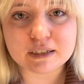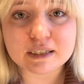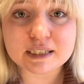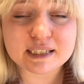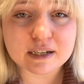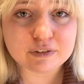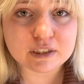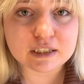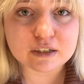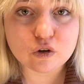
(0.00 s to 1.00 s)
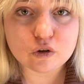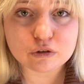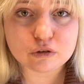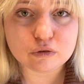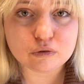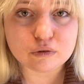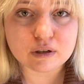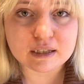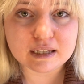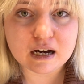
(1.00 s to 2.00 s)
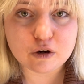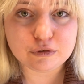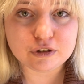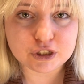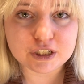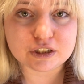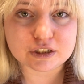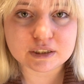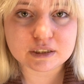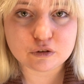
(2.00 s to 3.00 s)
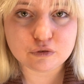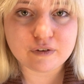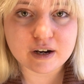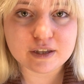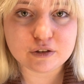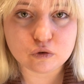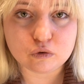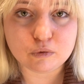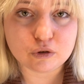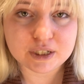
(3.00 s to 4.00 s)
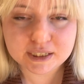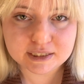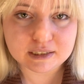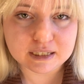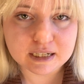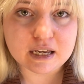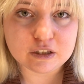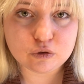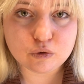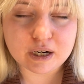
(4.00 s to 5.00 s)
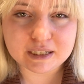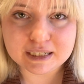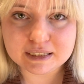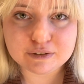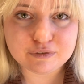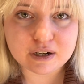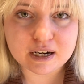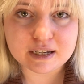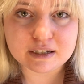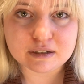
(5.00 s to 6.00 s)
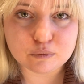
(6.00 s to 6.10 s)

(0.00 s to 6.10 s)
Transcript: it is definitely going to allow the readers to find you more easily and to identify